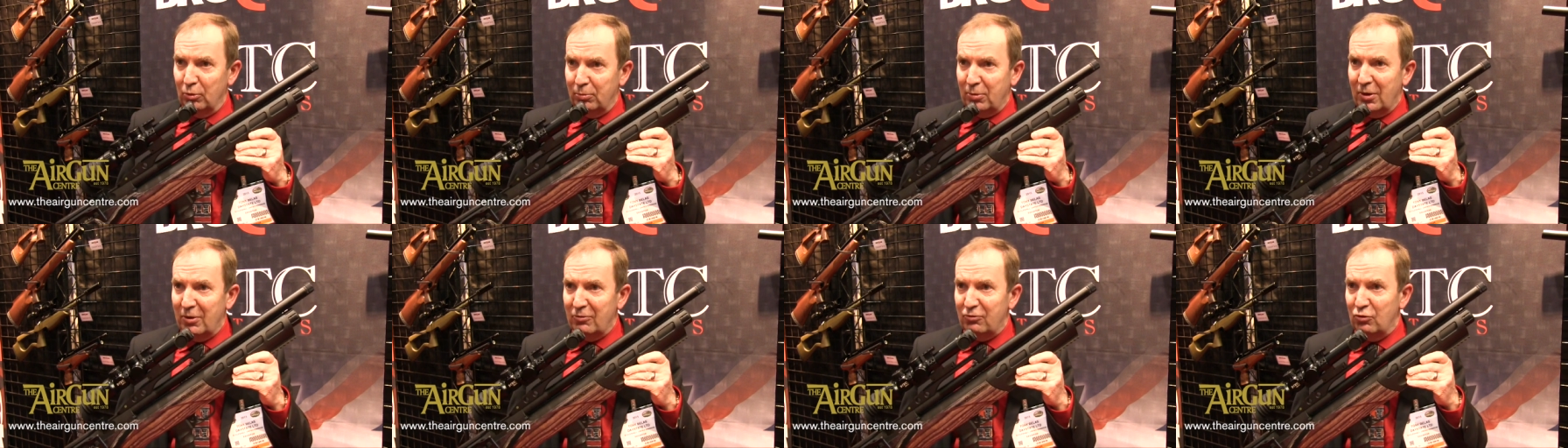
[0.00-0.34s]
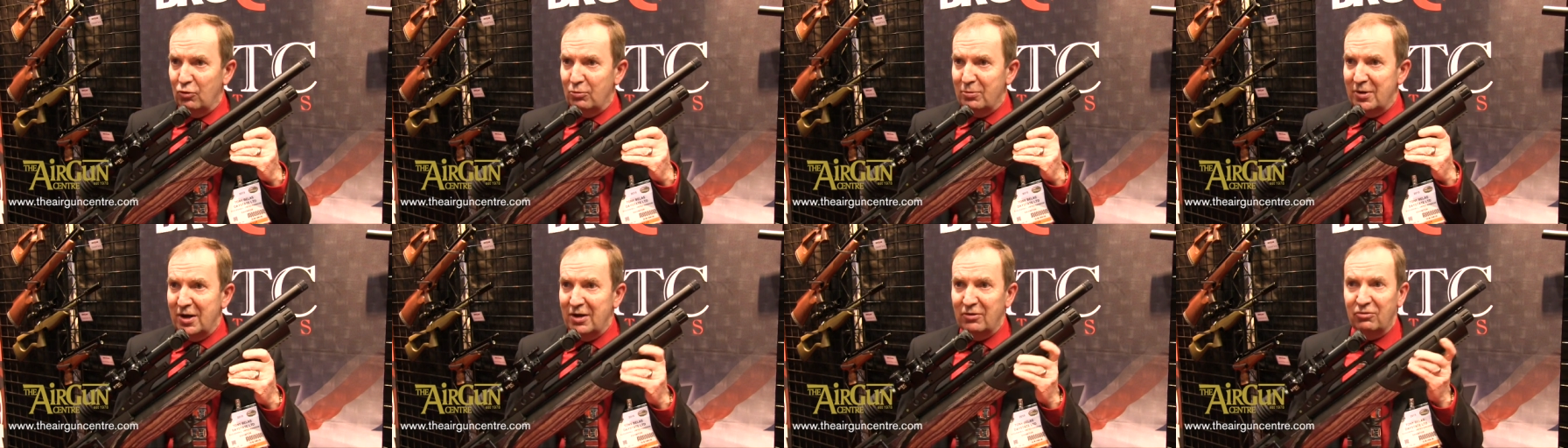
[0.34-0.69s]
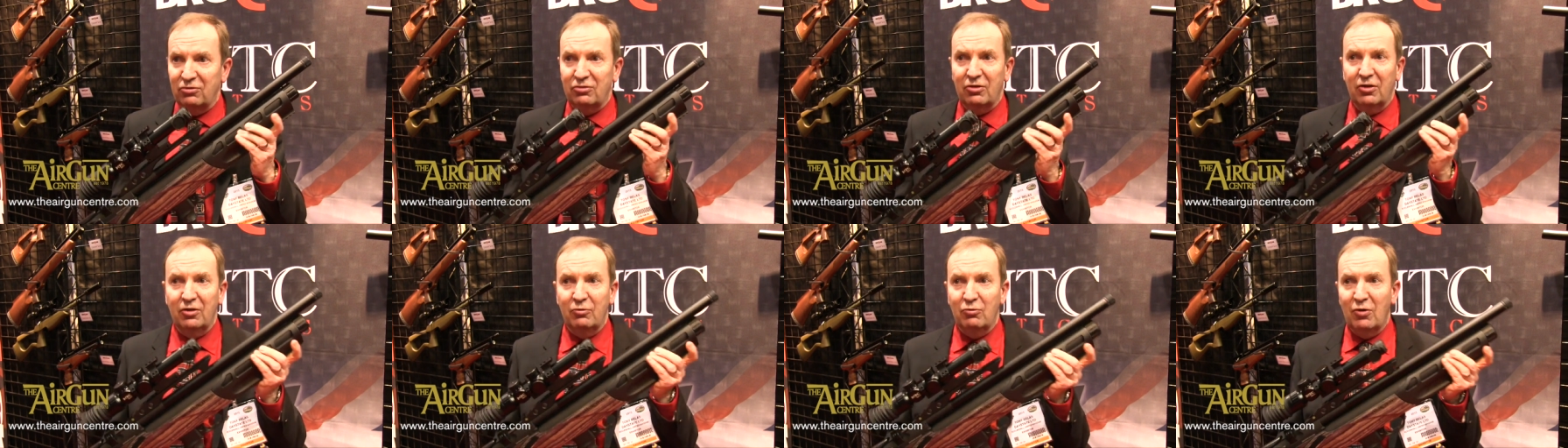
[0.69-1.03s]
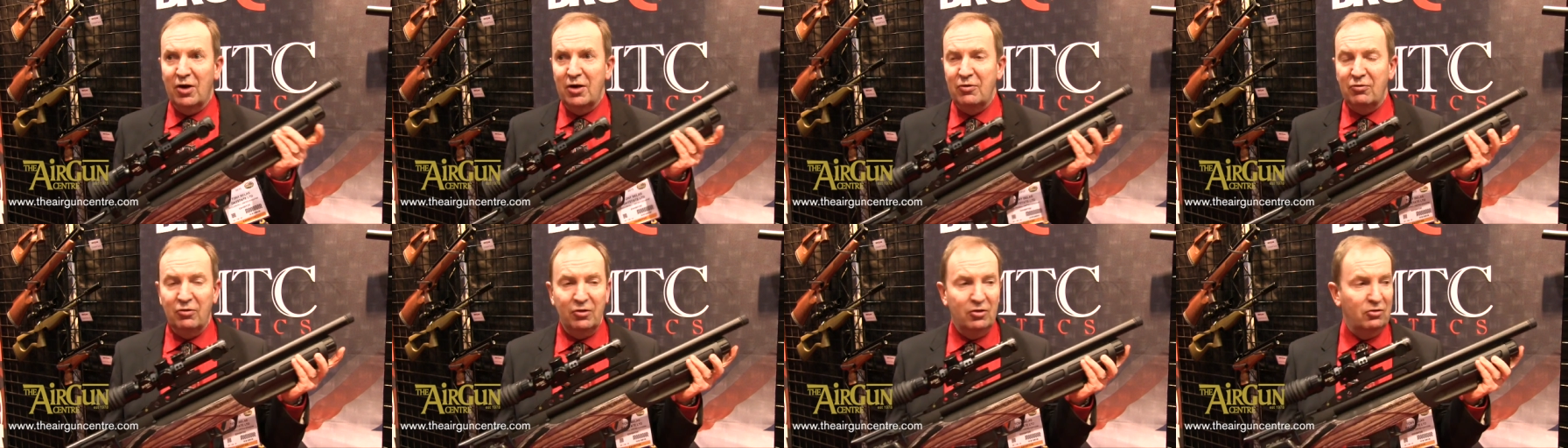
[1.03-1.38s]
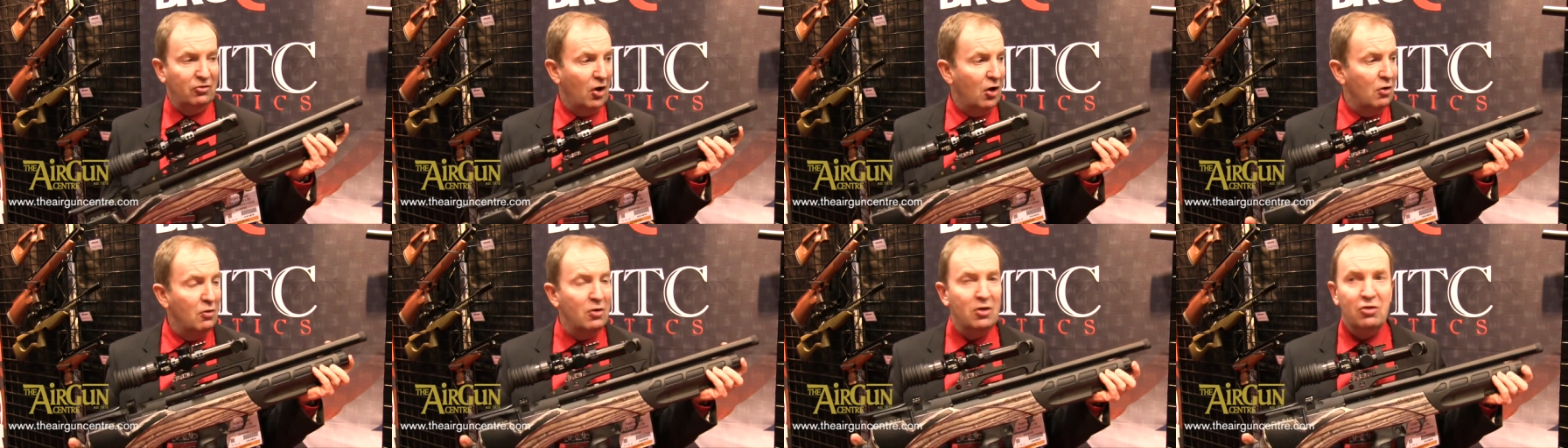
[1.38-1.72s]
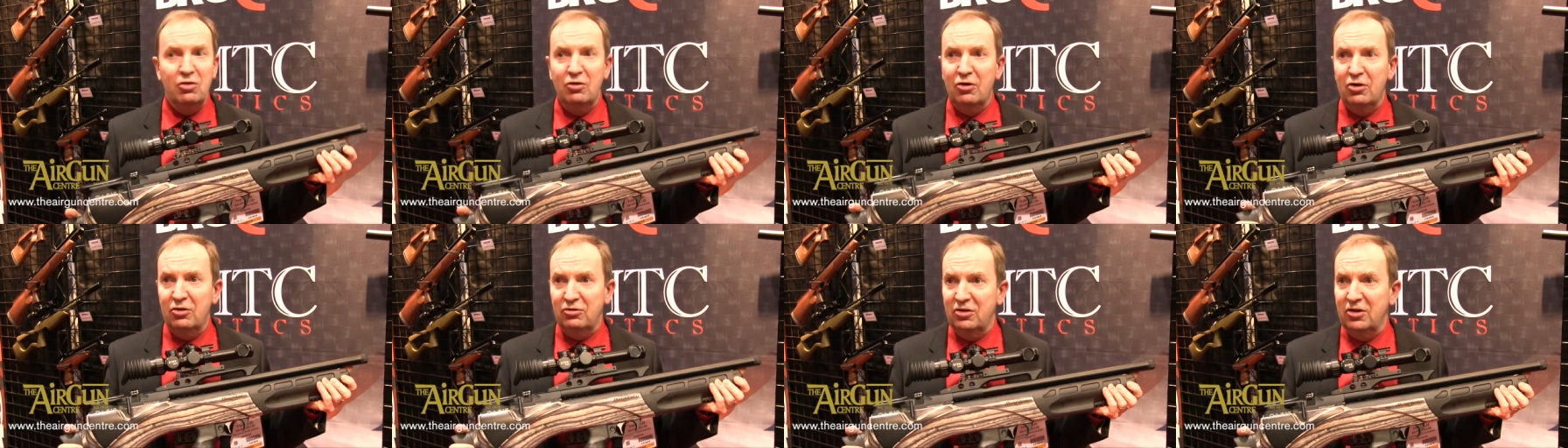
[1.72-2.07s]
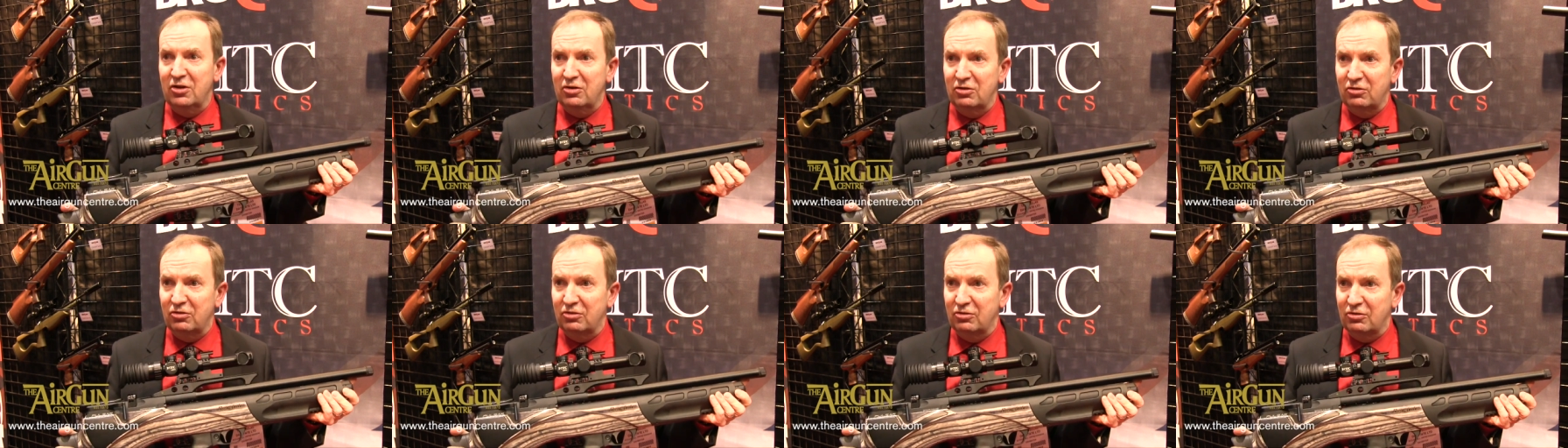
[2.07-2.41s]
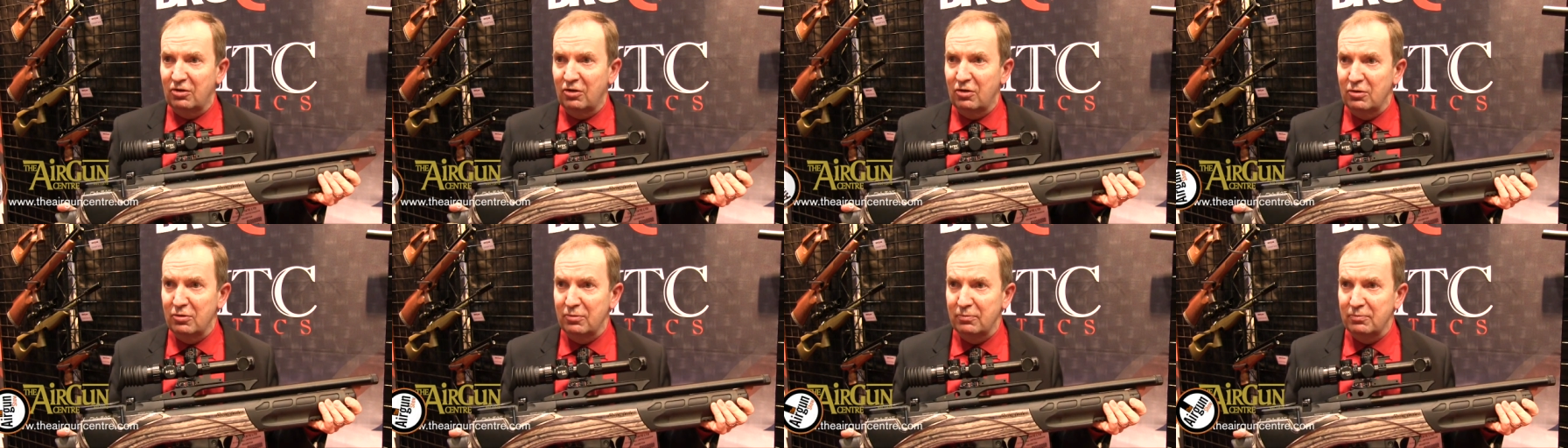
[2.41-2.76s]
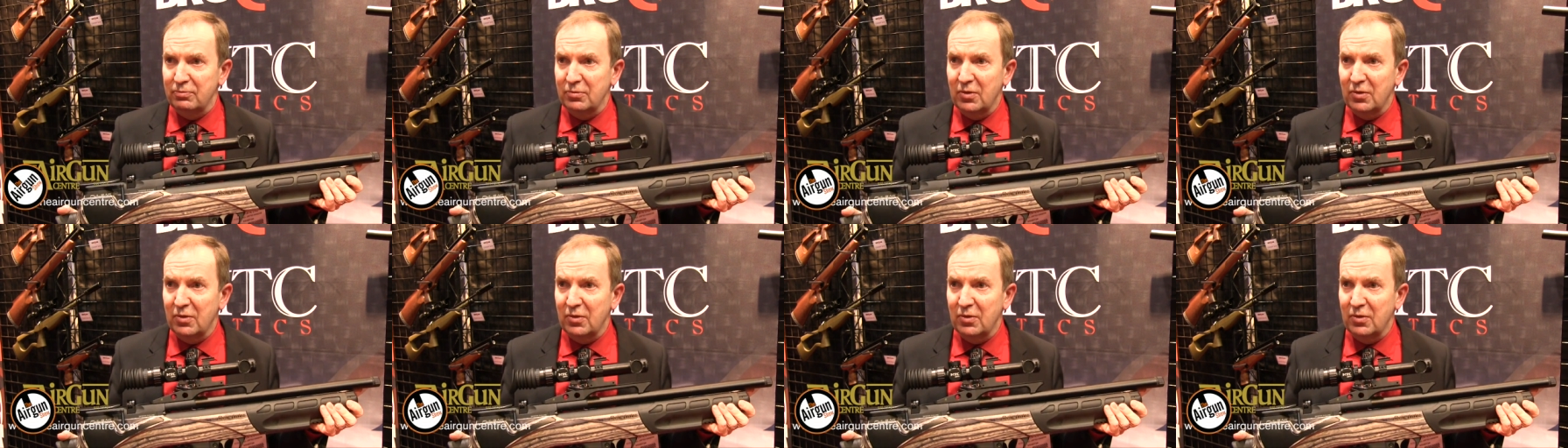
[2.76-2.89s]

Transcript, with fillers: ball-pop format, so the rifle is only 30 inches long,